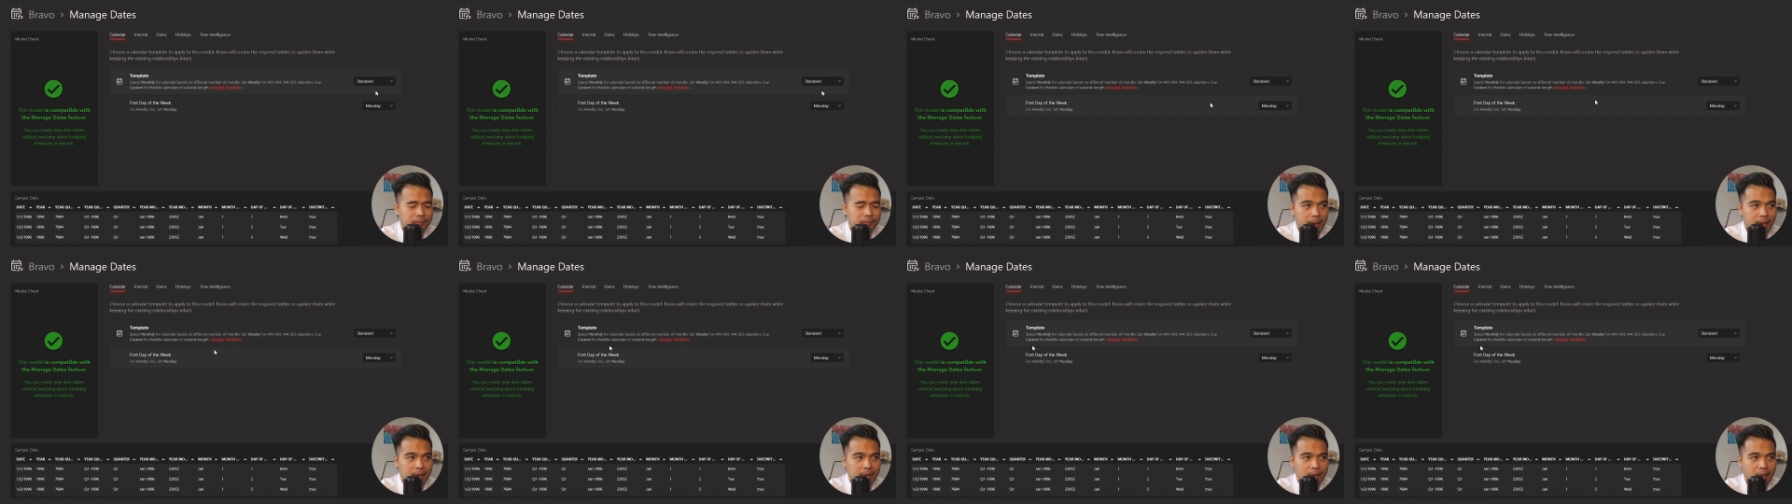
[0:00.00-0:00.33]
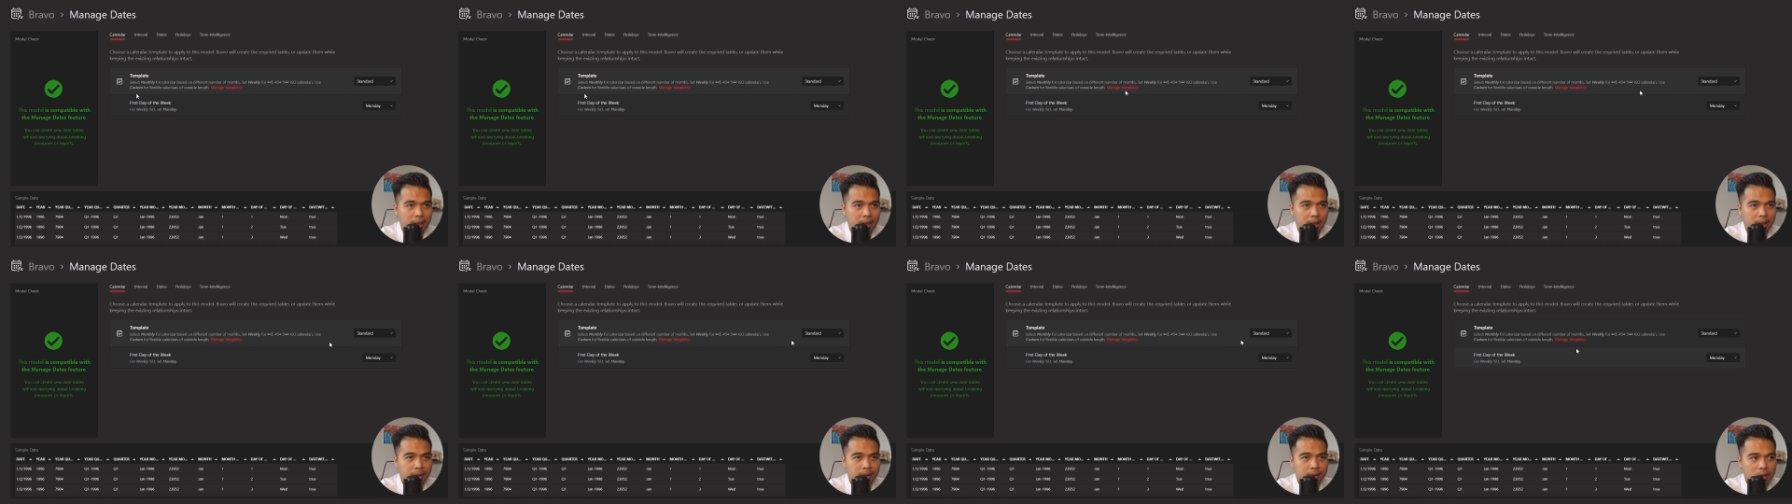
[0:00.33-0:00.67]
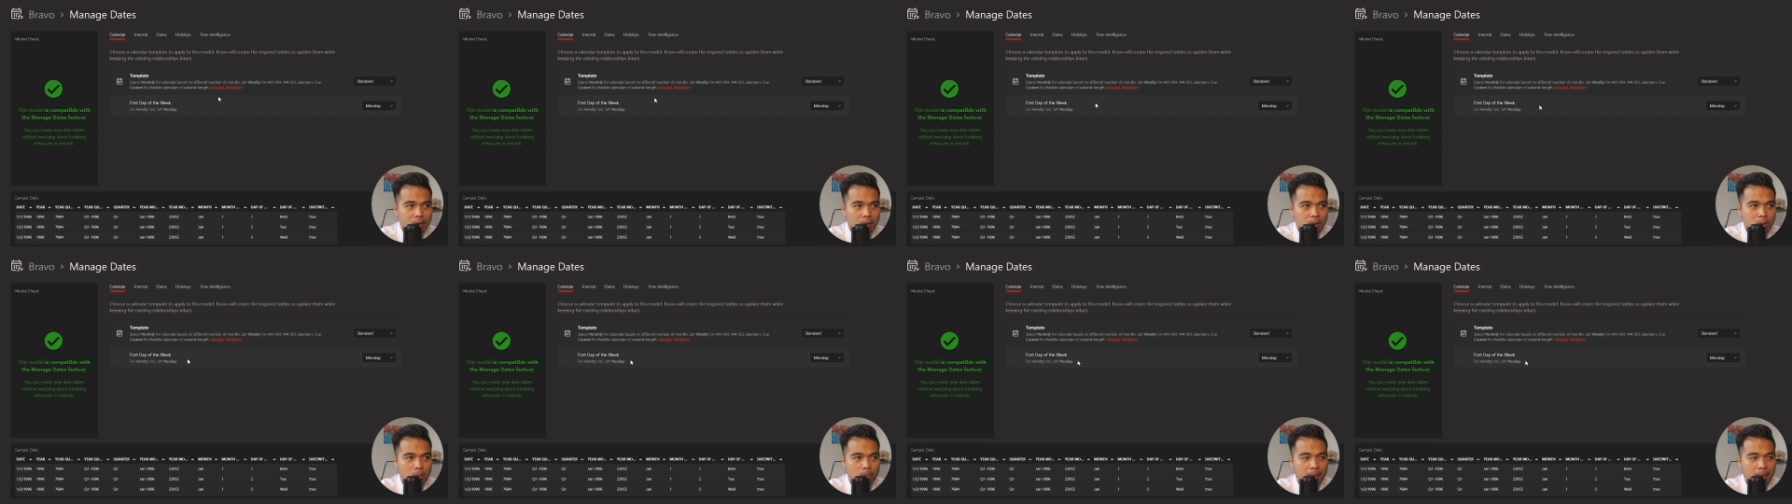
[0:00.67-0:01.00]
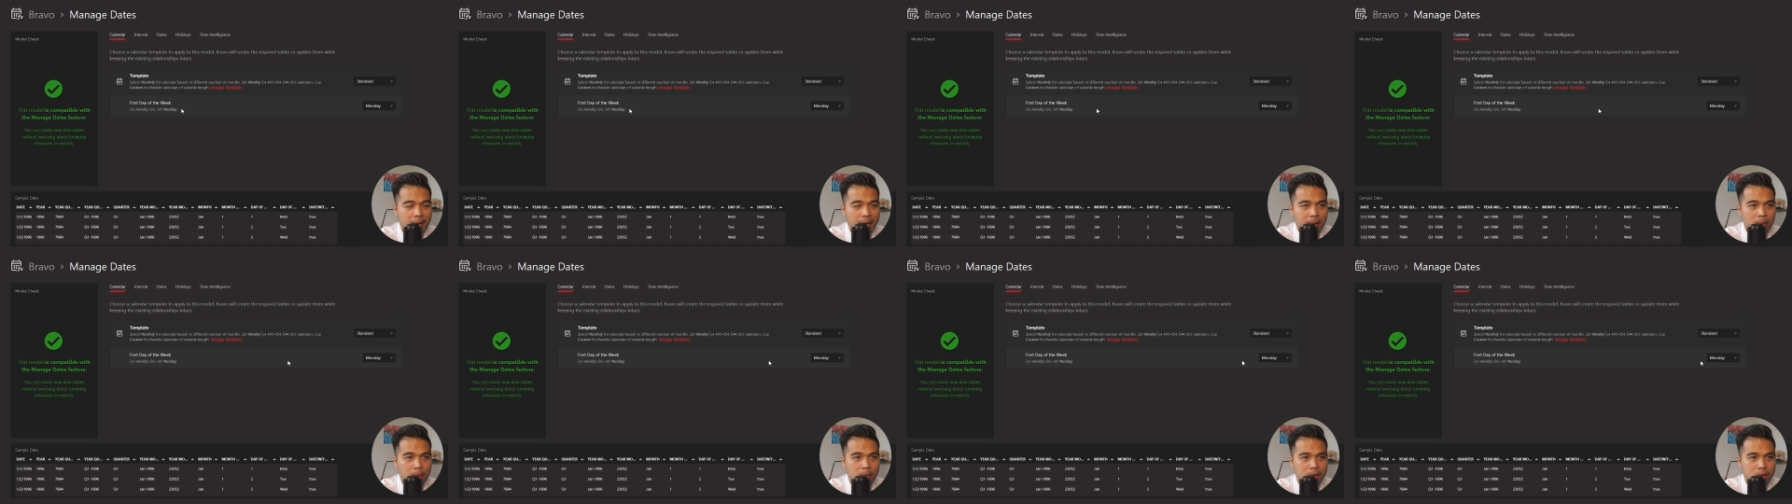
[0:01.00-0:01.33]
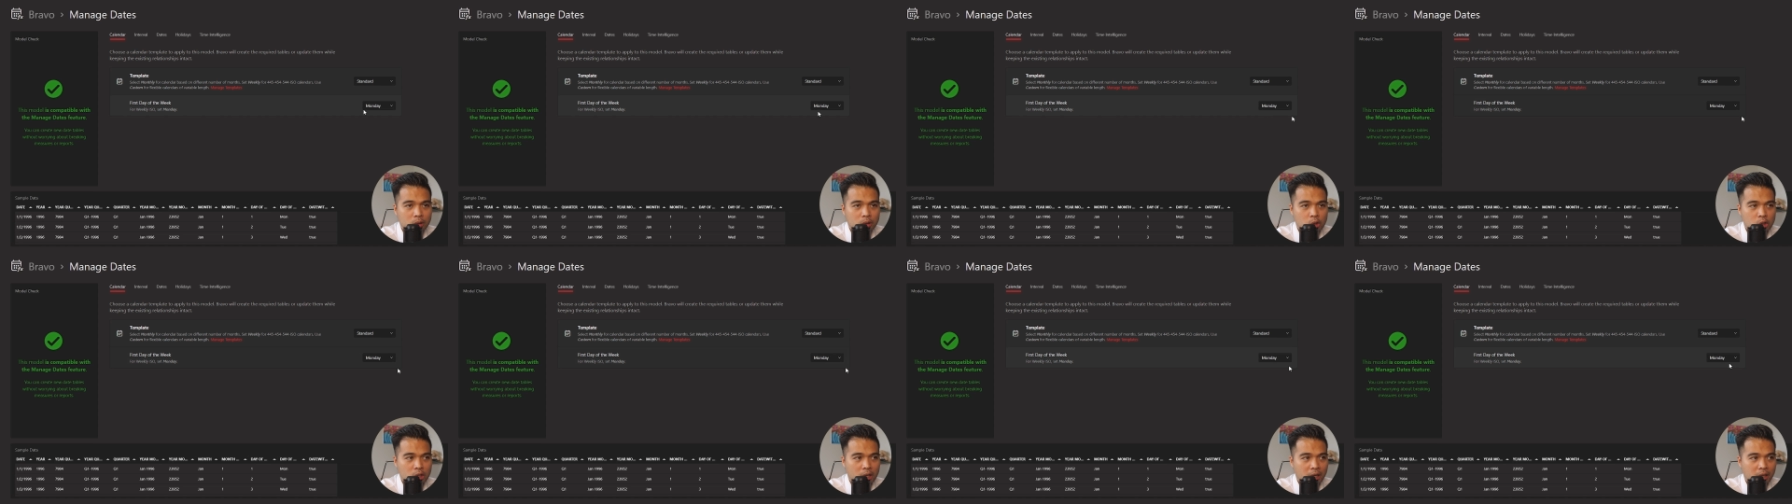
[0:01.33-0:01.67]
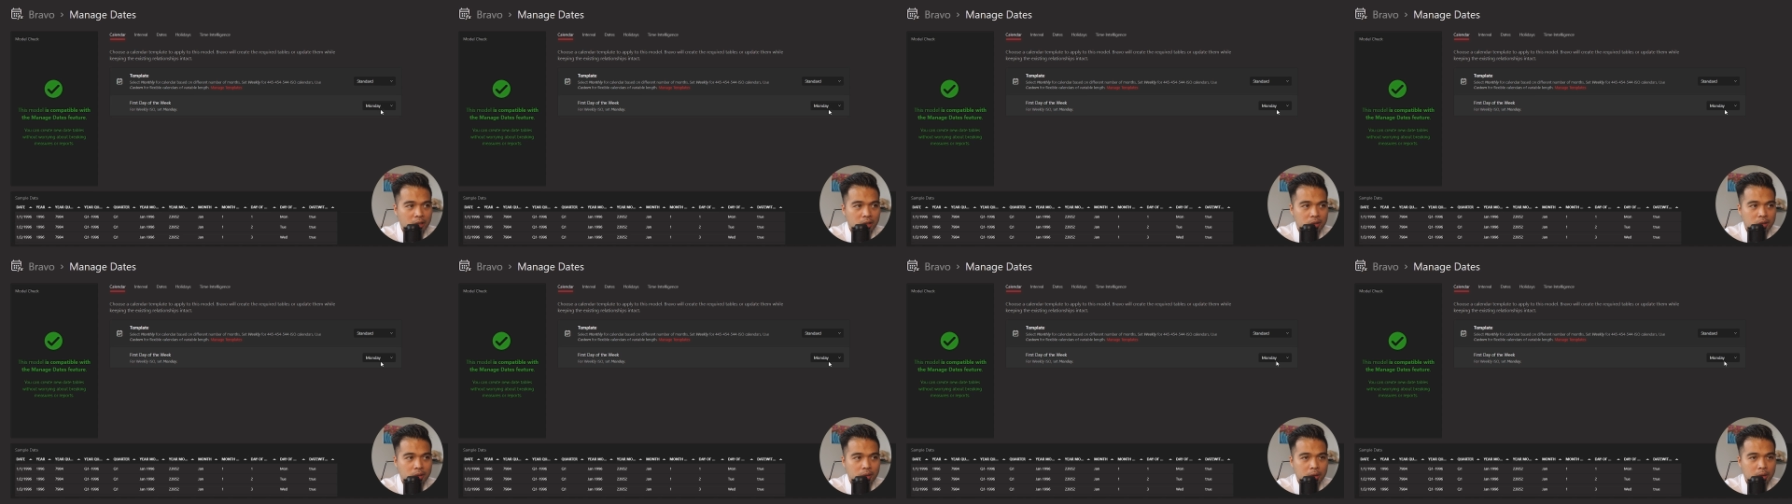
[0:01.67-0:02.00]
And then you might want to
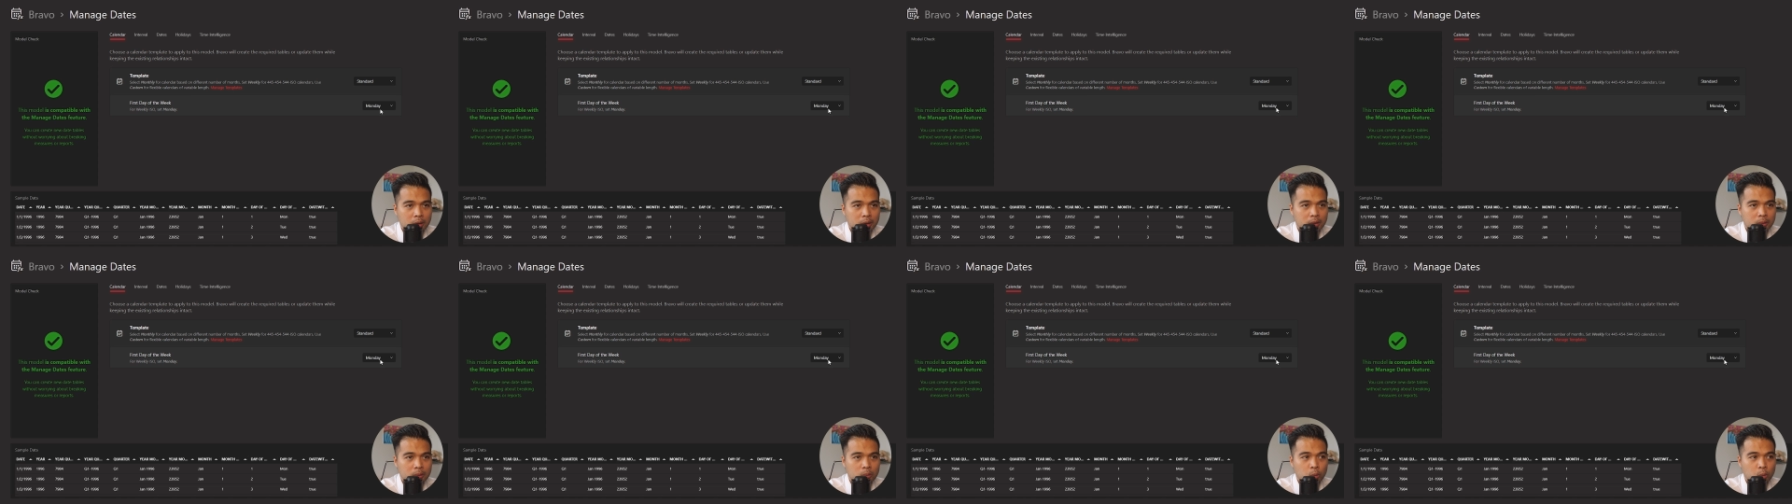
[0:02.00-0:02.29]
change the